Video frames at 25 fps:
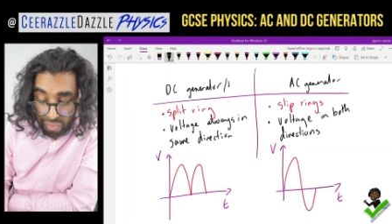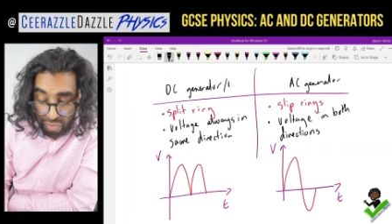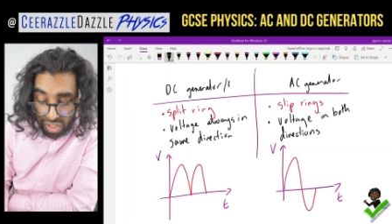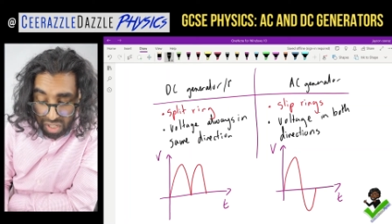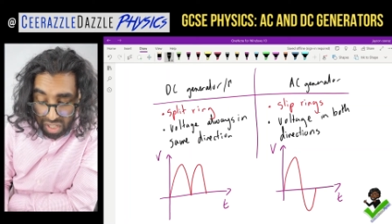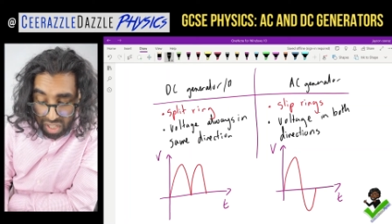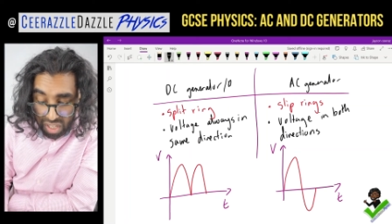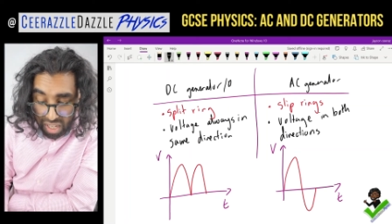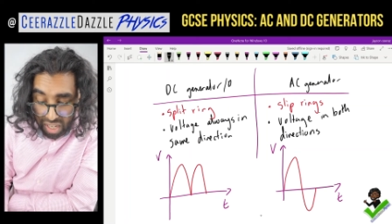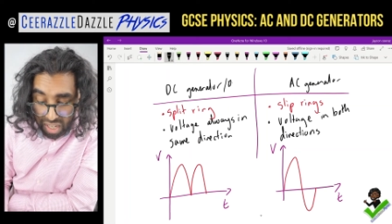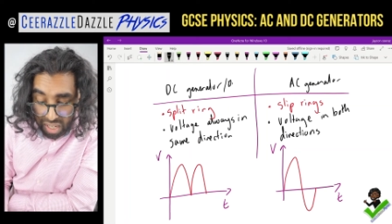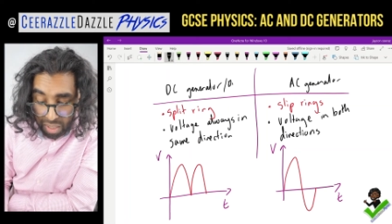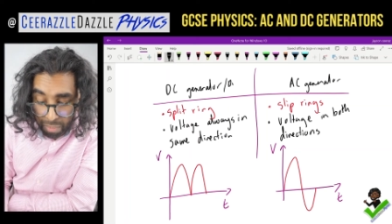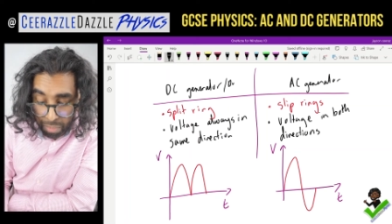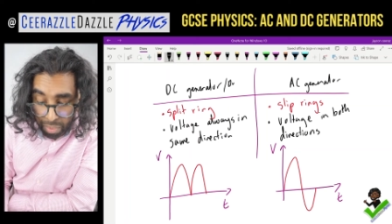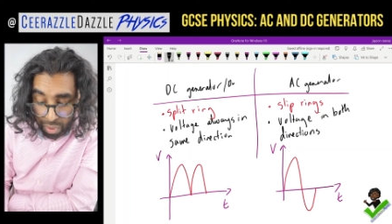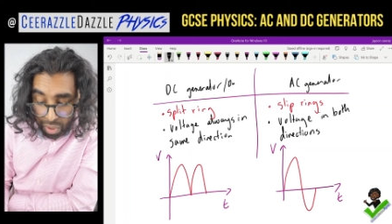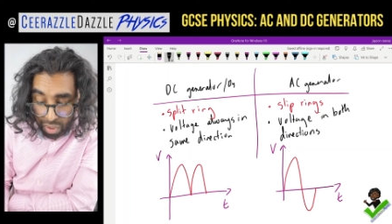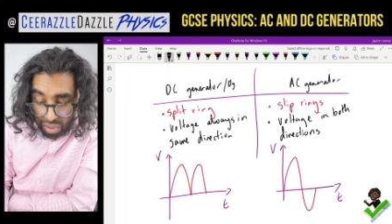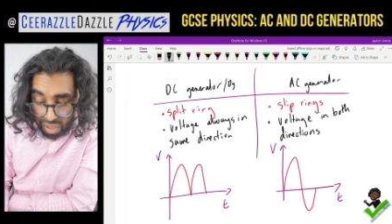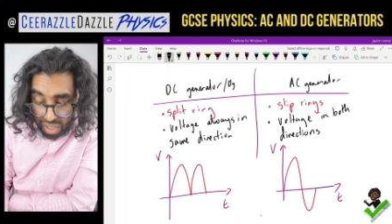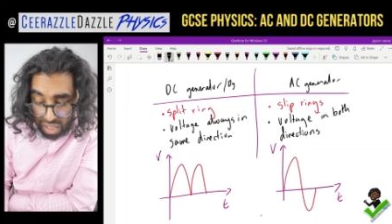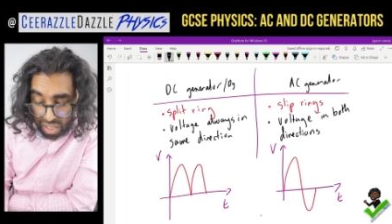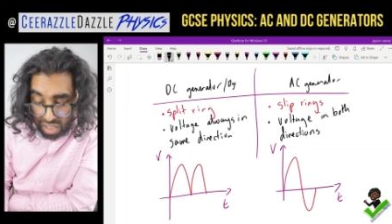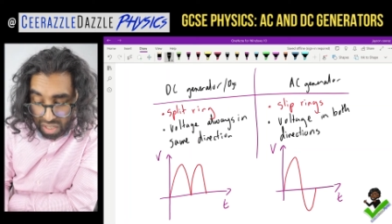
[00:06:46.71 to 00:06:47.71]
If you see that in the
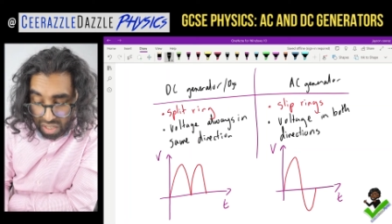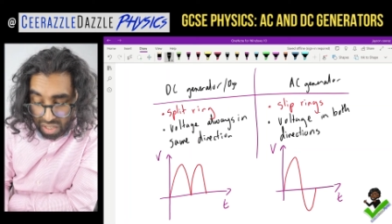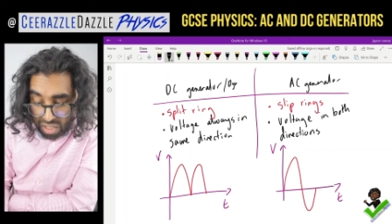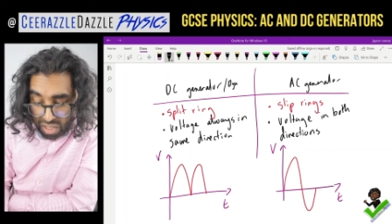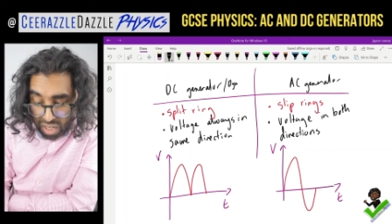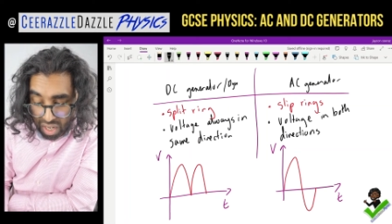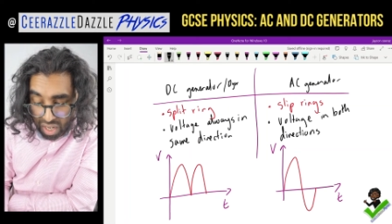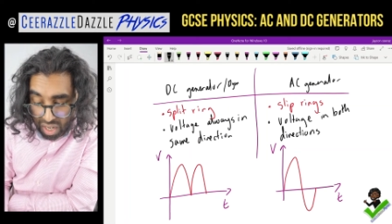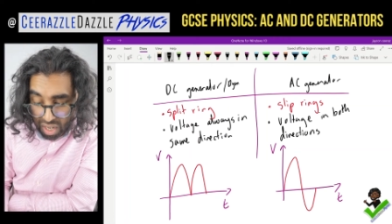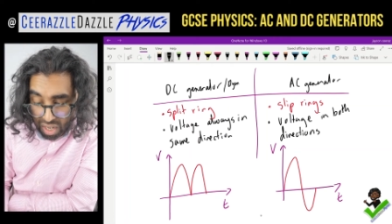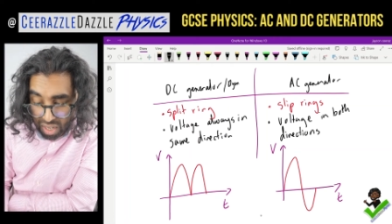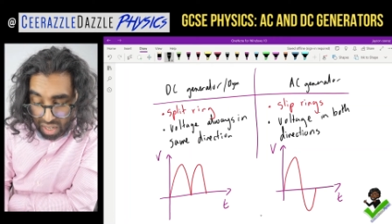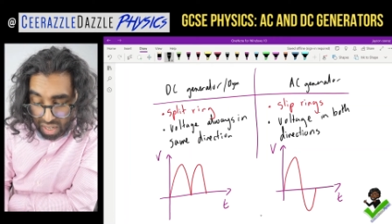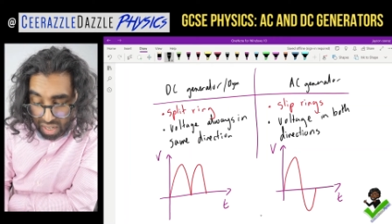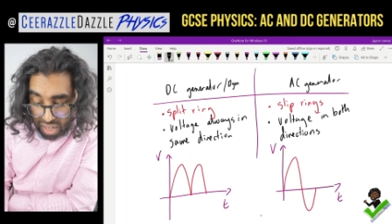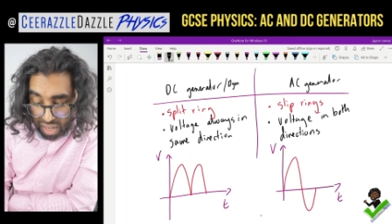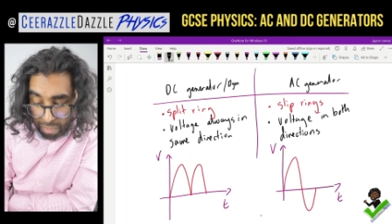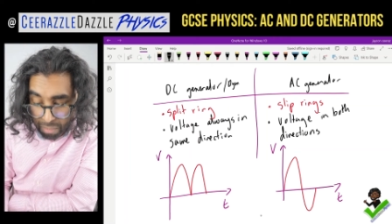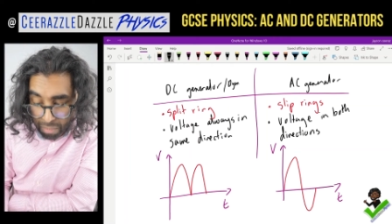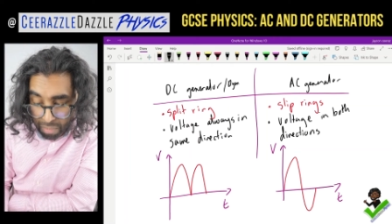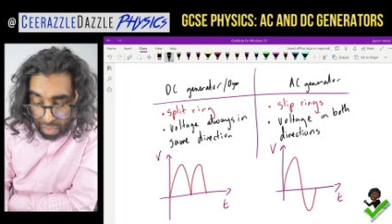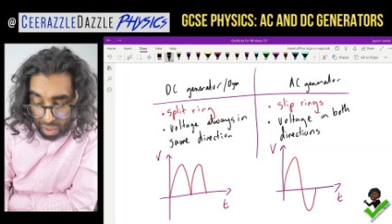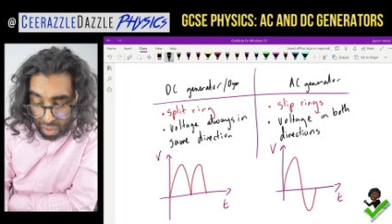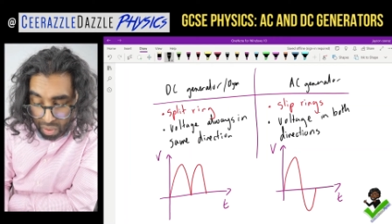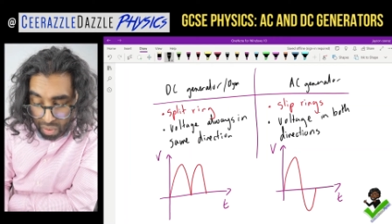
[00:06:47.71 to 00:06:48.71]
book, it's
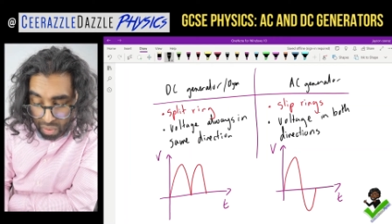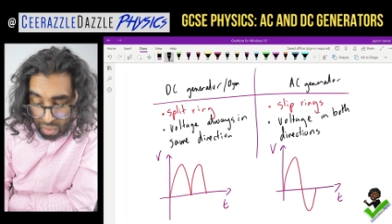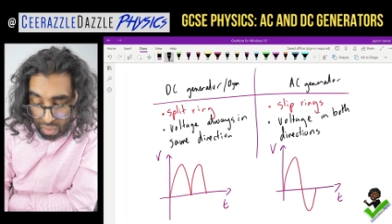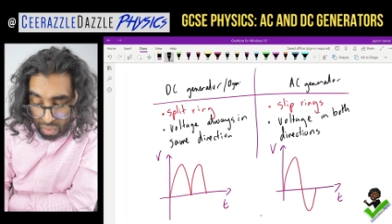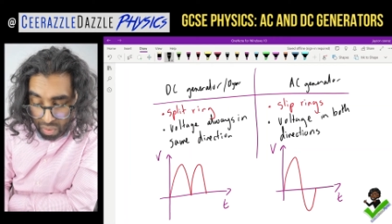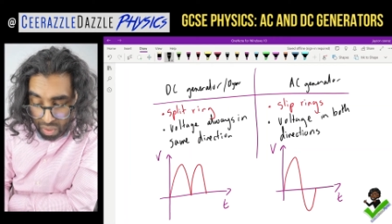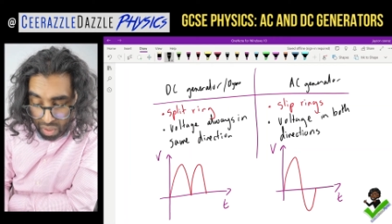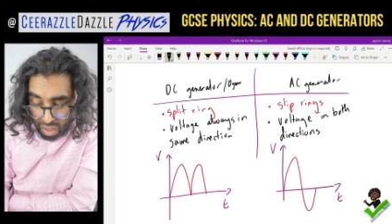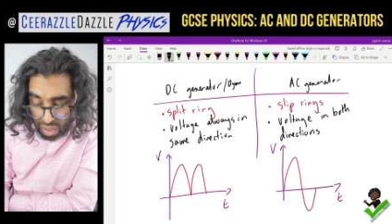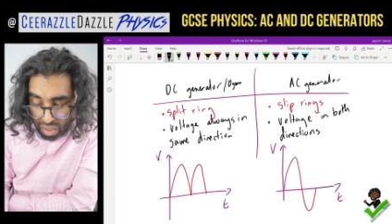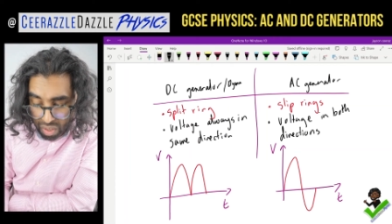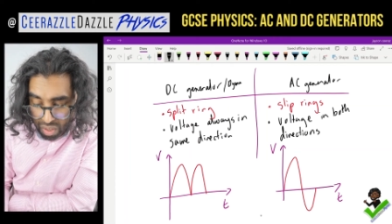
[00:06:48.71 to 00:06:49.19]
dynamo.